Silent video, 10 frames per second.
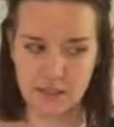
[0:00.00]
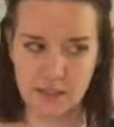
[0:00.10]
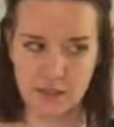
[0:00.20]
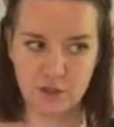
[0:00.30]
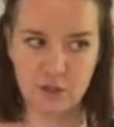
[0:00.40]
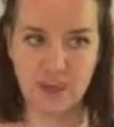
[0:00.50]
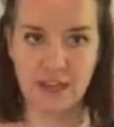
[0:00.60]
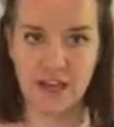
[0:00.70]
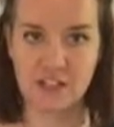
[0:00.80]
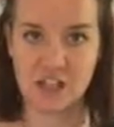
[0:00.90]
including the
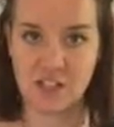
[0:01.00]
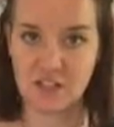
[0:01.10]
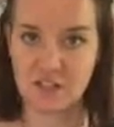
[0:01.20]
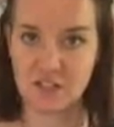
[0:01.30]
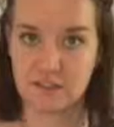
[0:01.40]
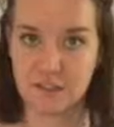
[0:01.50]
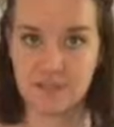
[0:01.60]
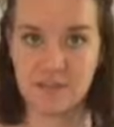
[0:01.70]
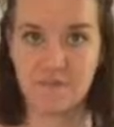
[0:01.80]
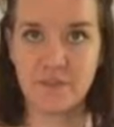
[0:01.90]
hashtag that's a sticker
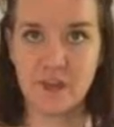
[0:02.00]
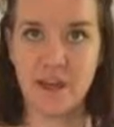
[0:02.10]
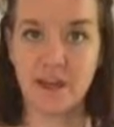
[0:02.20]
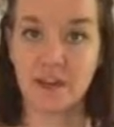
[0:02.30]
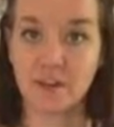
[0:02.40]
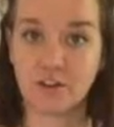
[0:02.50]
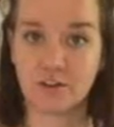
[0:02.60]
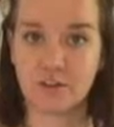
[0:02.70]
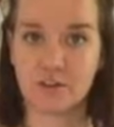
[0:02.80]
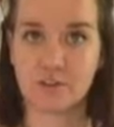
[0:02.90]
and got
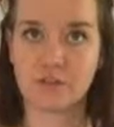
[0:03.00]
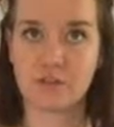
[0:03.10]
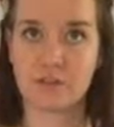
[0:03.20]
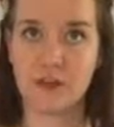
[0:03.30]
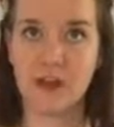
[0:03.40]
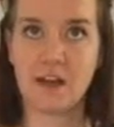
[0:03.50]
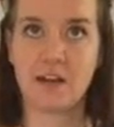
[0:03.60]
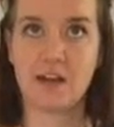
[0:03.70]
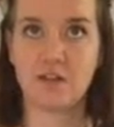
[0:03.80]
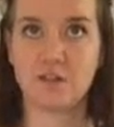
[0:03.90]
good results from that. And
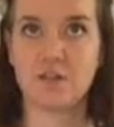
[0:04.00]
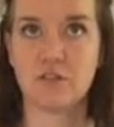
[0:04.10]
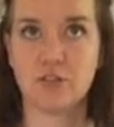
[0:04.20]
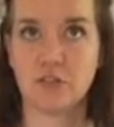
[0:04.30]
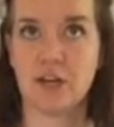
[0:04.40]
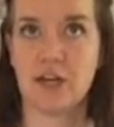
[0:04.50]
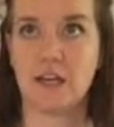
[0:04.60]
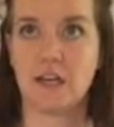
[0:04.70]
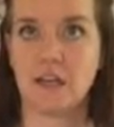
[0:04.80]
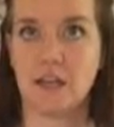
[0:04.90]
I also
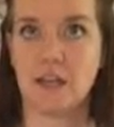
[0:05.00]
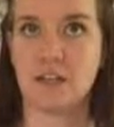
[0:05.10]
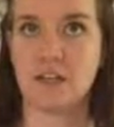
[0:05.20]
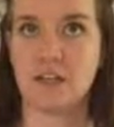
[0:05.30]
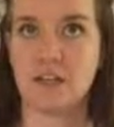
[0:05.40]
tried